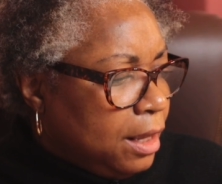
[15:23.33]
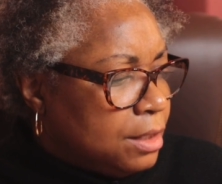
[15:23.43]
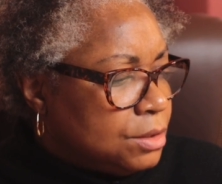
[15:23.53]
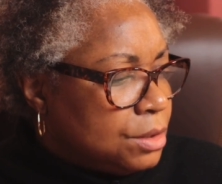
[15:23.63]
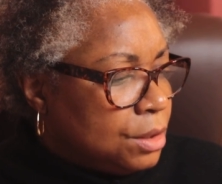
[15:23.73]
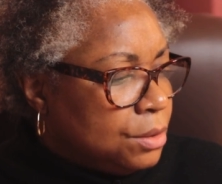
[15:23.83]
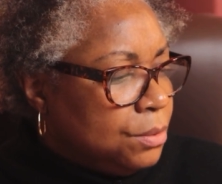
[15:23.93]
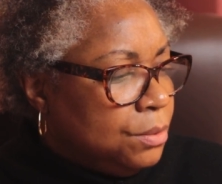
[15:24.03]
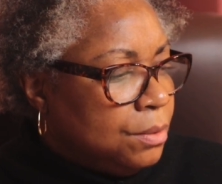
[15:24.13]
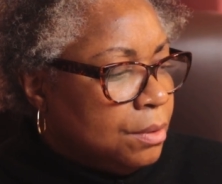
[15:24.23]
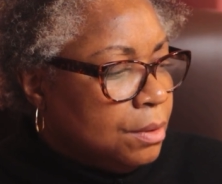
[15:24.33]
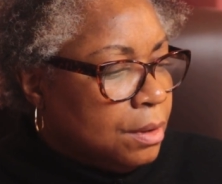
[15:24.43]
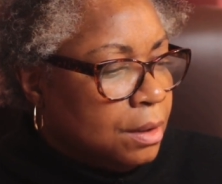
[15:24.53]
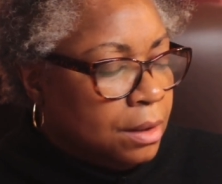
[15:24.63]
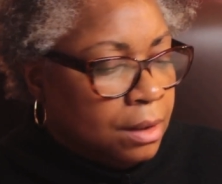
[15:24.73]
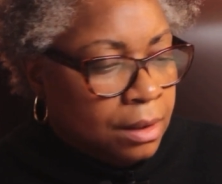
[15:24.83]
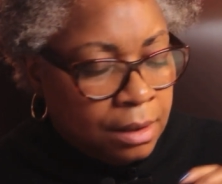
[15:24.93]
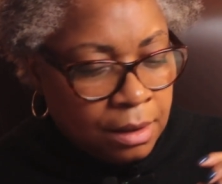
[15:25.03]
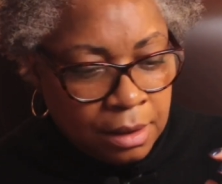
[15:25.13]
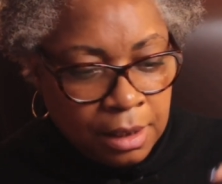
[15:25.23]
And so,
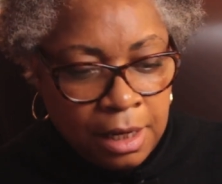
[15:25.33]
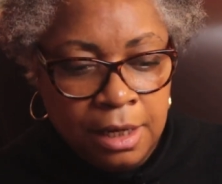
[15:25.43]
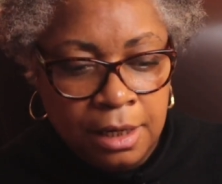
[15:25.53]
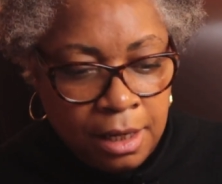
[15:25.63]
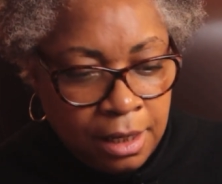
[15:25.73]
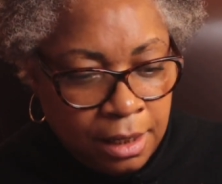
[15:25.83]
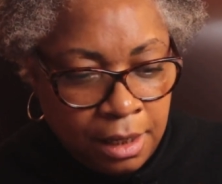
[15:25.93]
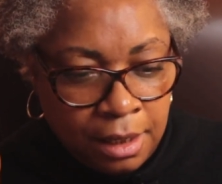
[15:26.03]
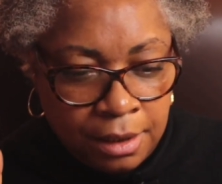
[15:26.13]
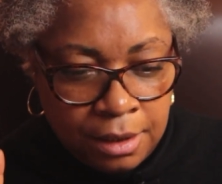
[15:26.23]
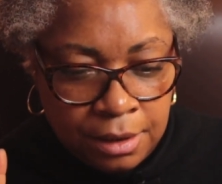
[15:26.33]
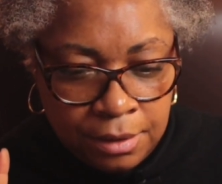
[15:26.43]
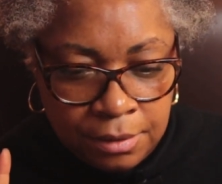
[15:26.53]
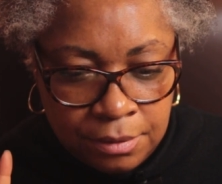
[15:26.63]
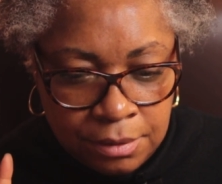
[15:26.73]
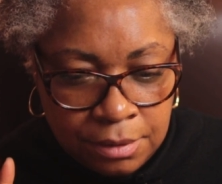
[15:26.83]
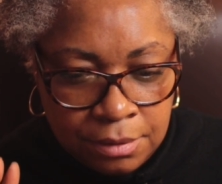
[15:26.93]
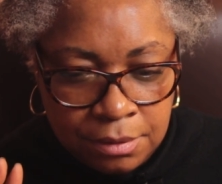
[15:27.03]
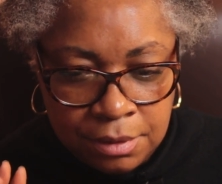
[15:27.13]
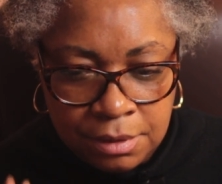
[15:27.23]
again, I
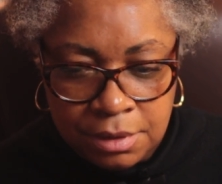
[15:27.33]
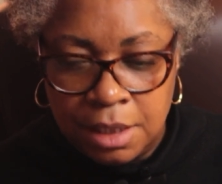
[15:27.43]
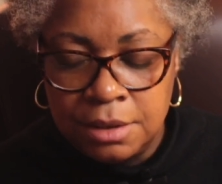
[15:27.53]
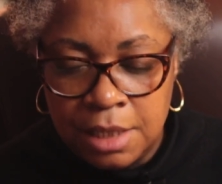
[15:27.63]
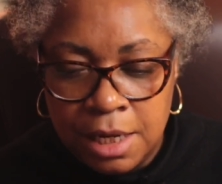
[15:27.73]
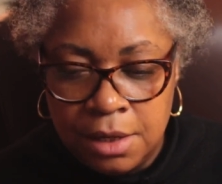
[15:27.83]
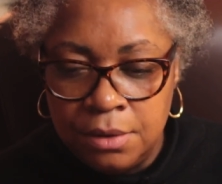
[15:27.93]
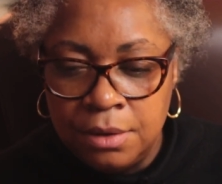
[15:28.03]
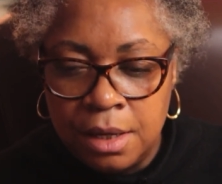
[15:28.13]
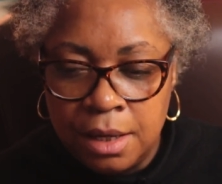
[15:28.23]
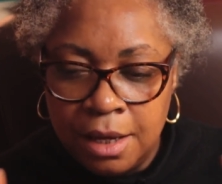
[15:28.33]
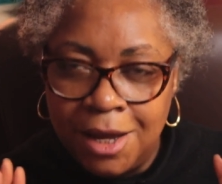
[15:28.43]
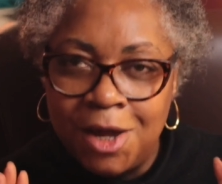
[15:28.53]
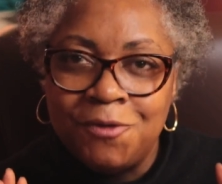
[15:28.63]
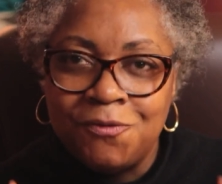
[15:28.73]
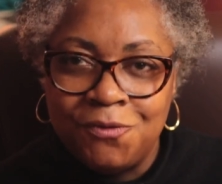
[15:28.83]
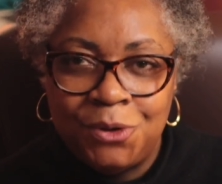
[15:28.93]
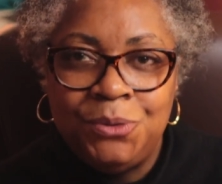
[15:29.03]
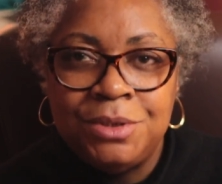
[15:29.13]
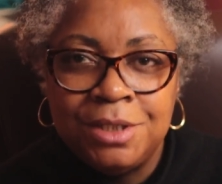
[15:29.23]
sat down and
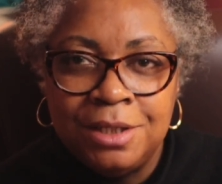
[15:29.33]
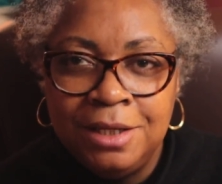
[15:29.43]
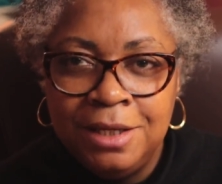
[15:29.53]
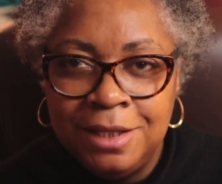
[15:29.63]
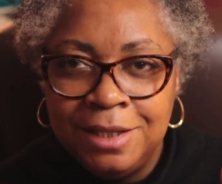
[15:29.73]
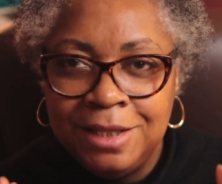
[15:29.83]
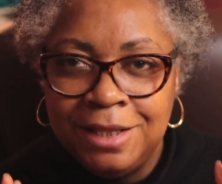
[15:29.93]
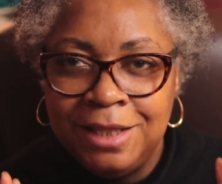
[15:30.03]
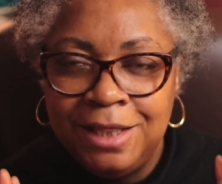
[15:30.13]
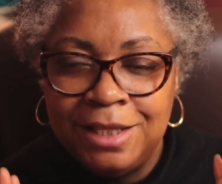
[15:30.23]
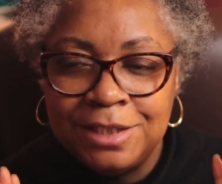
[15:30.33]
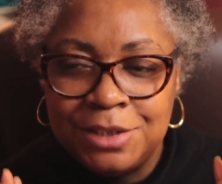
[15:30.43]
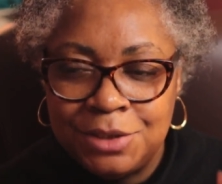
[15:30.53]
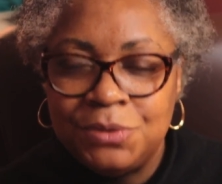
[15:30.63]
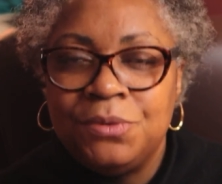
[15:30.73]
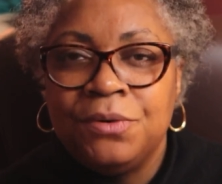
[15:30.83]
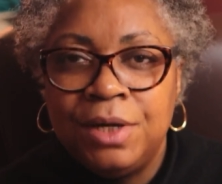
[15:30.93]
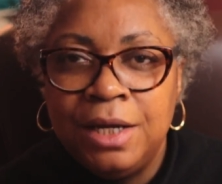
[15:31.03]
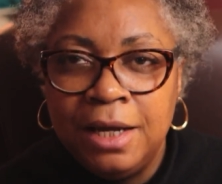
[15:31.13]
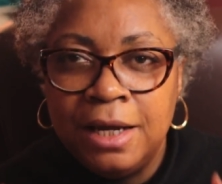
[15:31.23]
wrote the
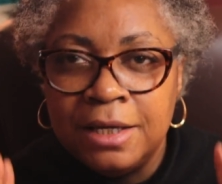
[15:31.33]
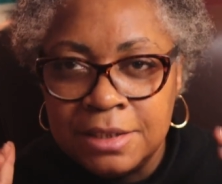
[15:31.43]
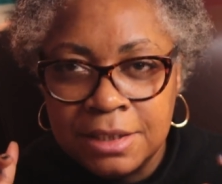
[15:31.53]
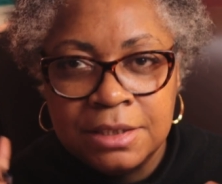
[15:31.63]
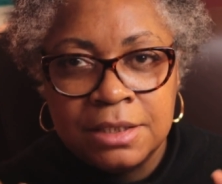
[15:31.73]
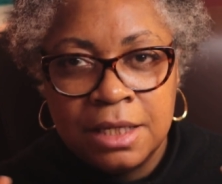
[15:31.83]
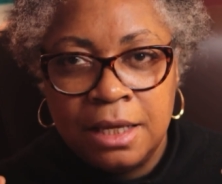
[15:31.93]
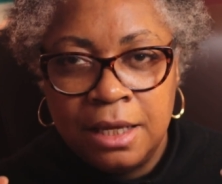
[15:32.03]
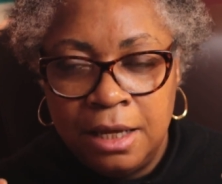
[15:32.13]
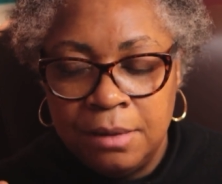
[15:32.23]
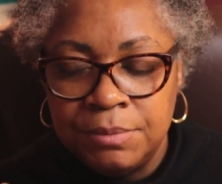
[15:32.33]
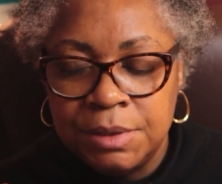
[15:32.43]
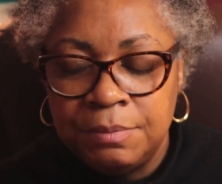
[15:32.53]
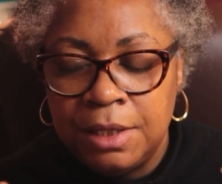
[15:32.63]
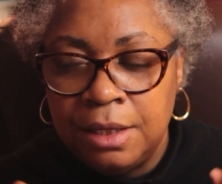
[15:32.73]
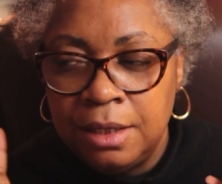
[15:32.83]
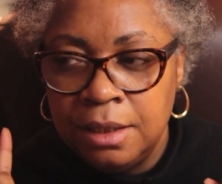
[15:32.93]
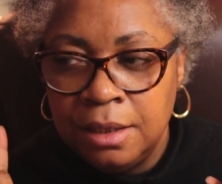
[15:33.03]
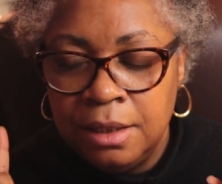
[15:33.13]
story as it's come to me